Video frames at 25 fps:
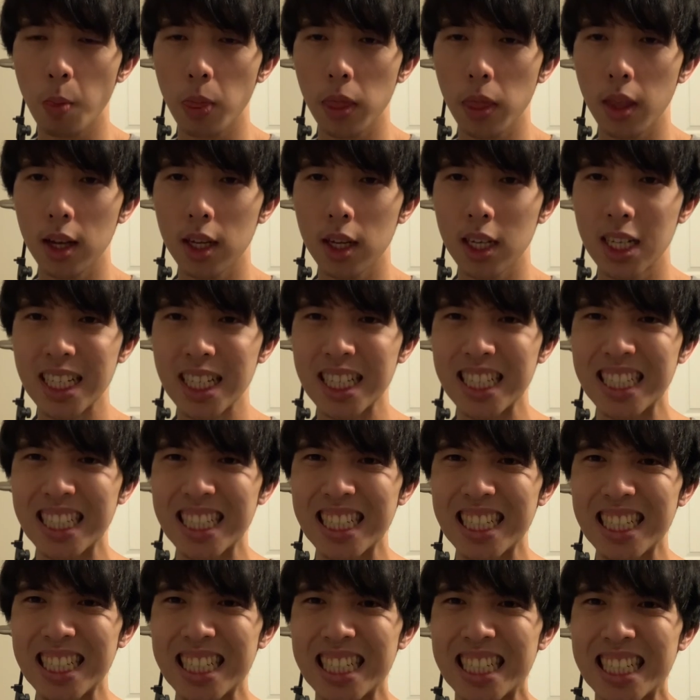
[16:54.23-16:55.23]

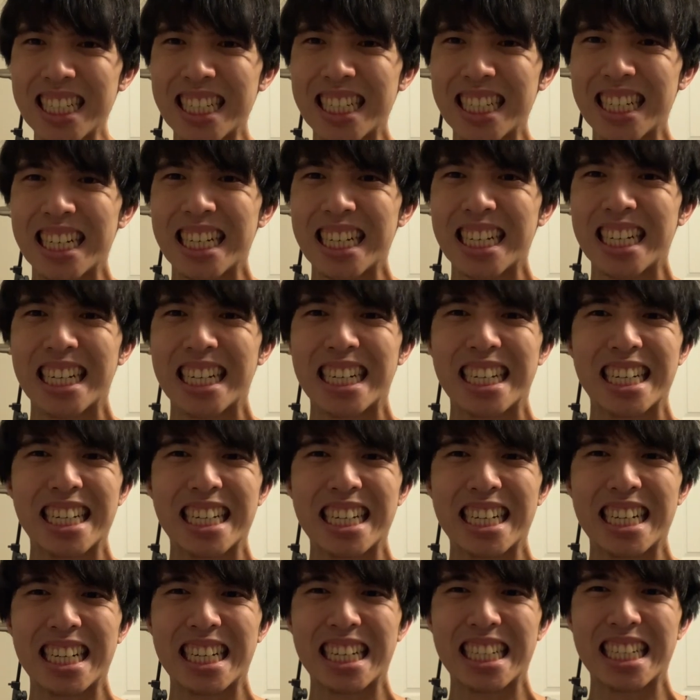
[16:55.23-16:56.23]

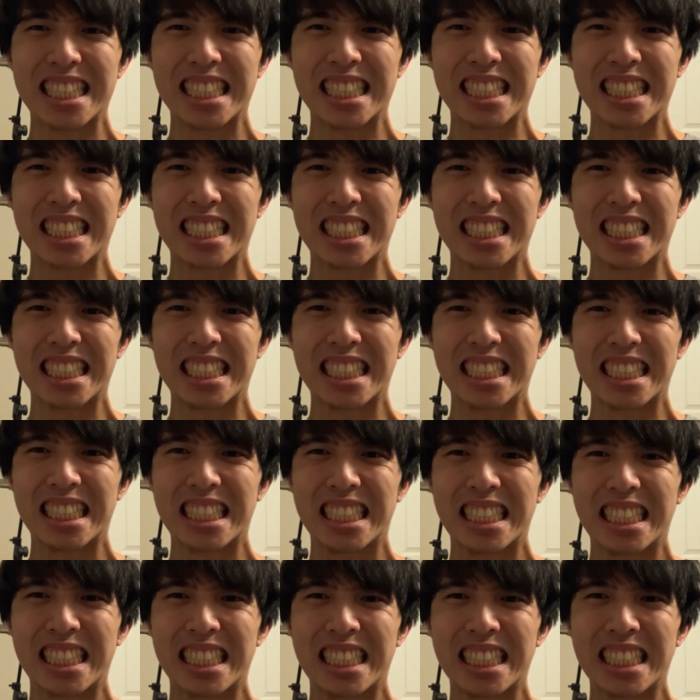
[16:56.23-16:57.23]

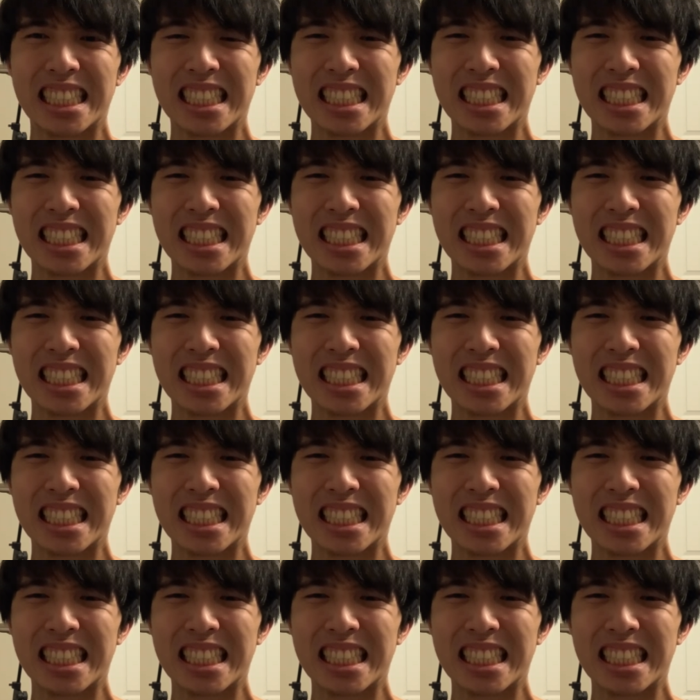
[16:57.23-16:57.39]
(silence)